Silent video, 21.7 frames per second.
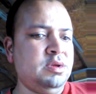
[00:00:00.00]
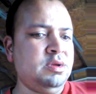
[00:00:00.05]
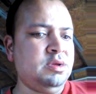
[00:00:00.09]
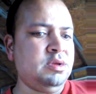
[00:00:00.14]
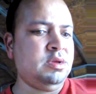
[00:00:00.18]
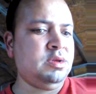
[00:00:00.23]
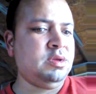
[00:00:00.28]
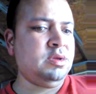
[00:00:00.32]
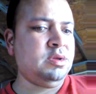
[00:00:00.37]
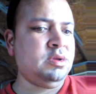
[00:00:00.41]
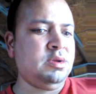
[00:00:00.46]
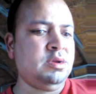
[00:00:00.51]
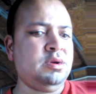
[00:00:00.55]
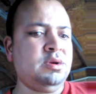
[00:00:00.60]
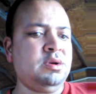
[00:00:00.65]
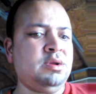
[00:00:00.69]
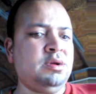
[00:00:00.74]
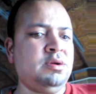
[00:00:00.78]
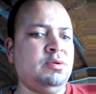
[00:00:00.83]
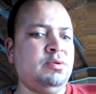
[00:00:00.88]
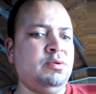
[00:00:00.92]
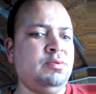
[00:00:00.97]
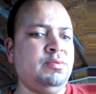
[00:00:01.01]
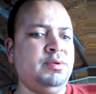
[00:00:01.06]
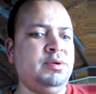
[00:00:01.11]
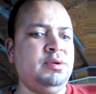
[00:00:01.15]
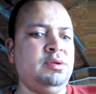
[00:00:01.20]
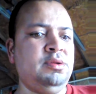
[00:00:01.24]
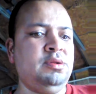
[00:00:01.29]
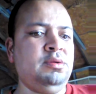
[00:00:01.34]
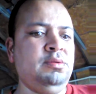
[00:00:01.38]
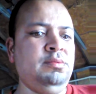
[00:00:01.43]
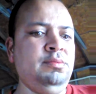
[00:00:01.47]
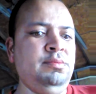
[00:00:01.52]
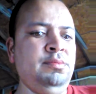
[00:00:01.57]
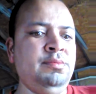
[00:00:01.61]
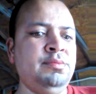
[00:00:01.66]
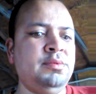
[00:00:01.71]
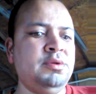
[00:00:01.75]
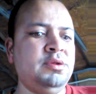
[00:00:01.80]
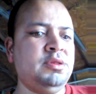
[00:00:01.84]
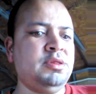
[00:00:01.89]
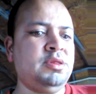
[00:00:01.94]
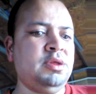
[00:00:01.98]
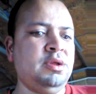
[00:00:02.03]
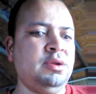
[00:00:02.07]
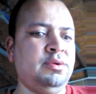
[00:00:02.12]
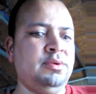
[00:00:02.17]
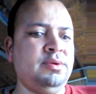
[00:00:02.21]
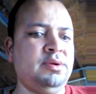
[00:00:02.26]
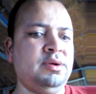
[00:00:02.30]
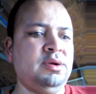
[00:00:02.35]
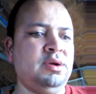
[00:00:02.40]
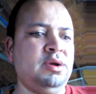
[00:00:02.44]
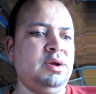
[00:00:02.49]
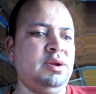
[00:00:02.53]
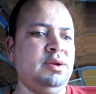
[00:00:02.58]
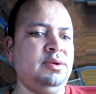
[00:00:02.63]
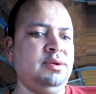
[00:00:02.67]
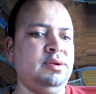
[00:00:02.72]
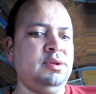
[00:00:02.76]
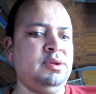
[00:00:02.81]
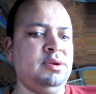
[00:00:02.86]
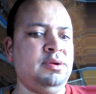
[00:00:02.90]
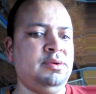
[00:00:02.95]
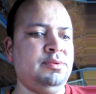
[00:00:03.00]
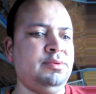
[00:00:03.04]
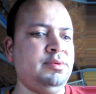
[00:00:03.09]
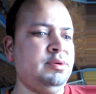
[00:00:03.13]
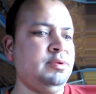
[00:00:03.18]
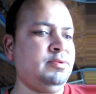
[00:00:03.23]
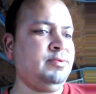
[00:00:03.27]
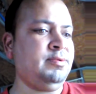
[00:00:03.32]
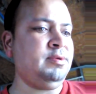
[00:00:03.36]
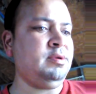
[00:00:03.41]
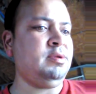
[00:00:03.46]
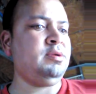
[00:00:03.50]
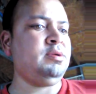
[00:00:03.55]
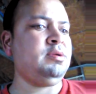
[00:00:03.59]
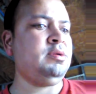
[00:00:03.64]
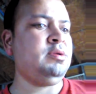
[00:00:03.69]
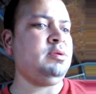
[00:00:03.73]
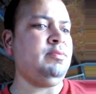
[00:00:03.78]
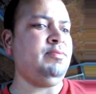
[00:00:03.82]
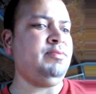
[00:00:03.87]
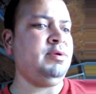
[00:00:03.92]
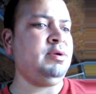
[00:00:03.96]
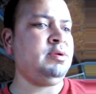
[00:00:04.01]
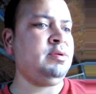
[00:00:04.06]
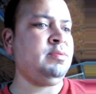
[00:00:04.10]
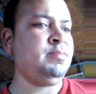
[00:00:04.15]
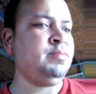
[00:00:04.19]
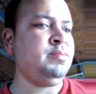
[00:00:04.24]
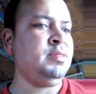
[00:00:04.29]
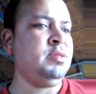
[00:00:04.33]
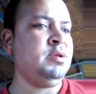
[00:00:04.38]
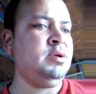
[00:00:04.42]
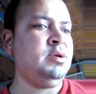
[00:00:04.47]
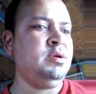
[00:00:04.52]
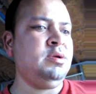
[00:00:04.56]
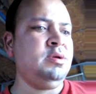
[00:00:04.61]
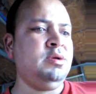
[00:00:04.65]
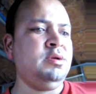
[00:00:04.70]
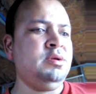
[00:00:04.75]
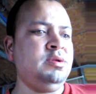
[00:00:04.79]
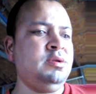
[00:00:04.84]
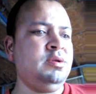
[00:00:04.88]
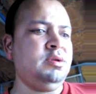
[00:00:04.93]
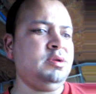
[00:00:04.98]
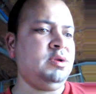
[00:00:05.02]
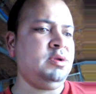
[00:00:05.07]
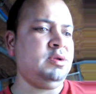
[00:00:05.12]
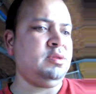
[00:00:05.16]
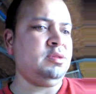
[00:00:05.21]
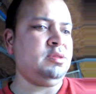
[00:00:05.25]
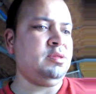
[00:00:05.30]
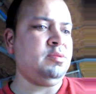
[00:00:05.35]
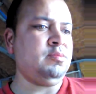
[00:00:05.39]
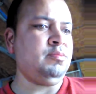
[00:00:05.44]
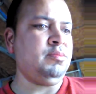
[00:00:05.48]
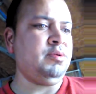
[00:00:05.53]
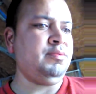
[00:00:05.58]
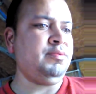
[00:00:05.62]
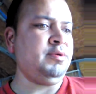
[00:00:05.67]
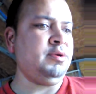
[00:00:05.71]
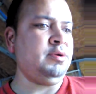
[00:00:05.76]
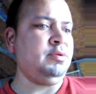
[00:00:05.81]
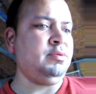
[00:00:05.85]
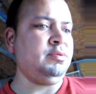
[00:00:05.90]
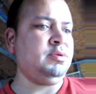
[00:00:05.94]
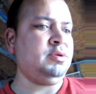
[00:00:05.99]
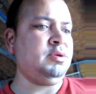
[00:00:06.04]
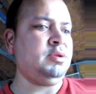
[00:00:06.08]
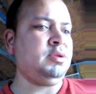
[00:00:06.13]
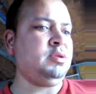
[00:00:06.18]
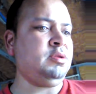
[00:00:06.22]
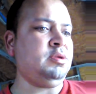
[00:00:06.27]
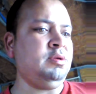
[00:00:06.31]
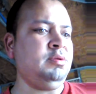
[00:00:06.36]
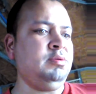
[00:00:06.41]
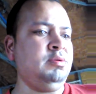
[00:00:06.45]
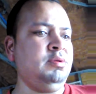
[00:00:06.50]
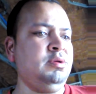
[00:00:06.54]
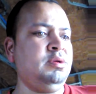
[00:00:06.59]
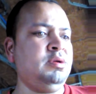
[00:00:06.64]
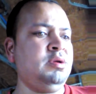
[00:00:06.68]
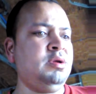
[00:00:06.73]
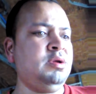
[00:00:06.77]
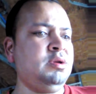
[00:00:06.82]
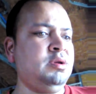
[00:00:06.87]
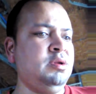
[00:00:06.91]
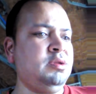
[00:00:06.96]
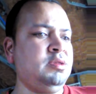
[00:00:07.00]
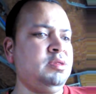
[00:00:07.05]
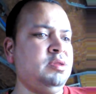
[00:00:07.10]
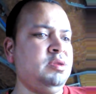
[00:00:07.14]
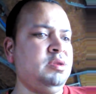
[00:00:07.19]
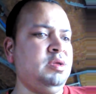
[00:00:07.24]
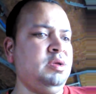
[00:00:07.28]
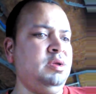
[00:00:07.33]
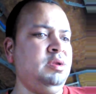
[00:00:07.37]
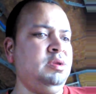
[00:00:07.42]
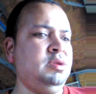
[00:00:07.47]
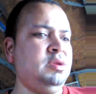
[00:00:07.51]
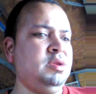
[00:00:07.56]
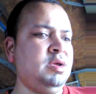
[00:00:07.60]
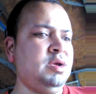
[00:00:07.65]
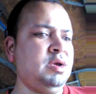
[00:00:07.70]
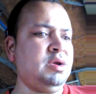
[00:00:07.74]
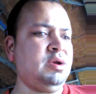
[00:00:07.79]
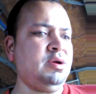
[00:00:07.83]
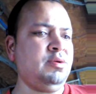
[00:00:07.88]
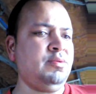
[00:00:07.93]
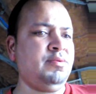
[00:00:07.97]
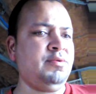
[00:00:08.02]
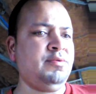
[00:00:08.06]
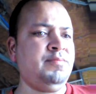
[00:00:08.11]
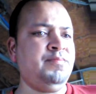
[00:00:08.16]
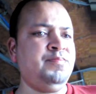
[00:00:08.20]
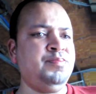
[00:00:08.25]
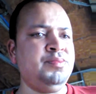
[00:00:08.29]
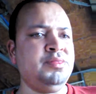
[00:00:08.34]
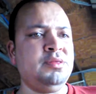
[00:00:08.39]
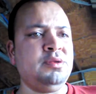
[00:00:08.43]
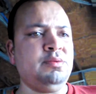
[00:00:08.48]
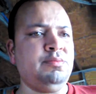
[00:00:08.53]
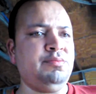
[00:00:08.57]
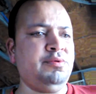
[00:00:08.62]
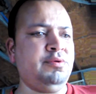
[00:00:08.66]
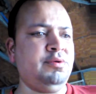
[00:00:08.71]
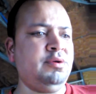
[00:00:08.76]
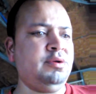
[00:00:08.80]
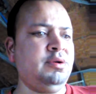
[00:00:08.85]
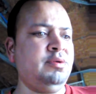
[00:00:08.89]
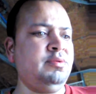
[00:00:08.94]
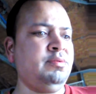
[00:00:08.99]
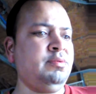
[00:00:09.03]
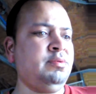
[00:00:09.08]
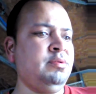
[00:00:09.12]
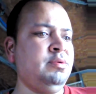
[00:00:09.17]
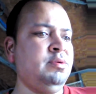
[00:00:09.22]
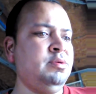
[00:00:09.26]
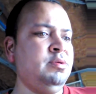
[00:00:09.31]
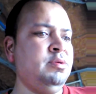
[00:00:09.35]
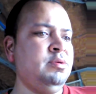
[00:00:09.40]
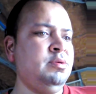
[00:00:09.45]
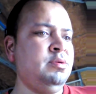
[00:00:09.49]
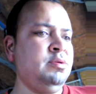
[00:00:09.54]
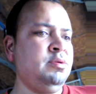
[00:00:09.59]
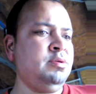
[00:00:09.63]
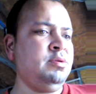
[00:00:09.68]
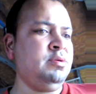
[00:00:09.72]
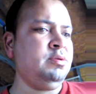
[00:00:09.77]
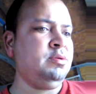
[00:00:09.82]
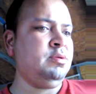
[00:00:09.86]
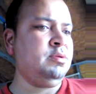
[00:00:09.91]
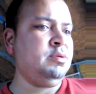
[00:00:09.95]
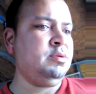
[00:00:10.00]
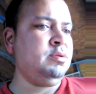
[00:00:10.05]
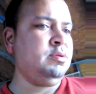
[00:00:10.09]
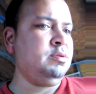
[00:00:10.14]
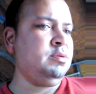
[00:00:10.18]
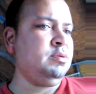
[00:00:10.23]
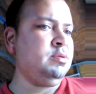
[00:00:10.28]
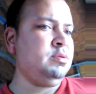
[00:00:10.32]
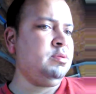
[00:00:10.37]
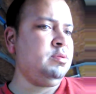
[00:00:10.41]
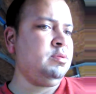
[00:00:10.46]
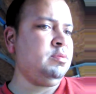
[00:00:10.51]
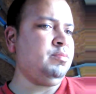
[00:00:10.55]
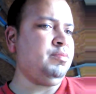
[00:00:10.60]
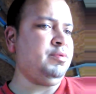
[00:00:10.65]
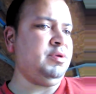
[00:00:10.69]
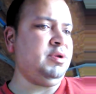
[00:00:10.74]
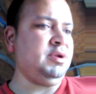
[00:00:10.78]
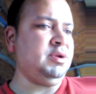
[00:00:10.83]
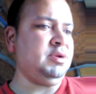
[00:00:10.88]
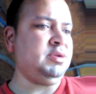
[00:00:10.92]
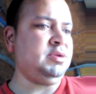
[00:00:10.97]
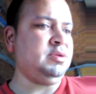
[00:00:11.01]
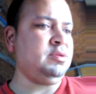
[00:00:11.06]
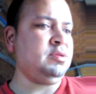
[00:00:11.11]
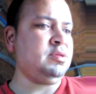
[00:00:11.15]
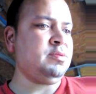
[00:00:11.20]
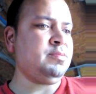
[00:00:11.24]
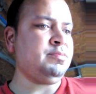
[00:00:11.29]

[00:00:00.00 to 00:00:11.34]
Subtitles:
And I'm going with Cedric Alexander to win. Next, moving on to NXT takeover Brooklyn predictions.